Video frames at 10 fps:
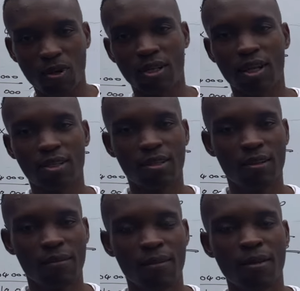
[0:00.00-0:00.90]
guys,
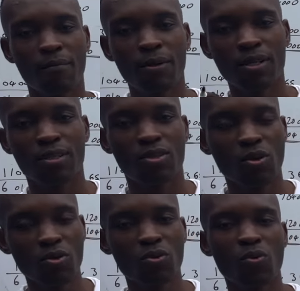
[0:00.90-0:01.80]
please,
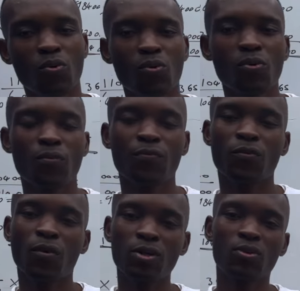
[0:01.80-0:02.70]
those who
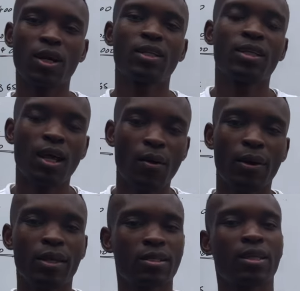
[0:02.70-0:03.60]
want to attend our
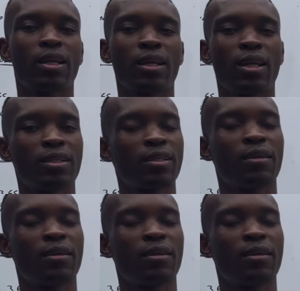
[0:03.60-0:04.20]
extra class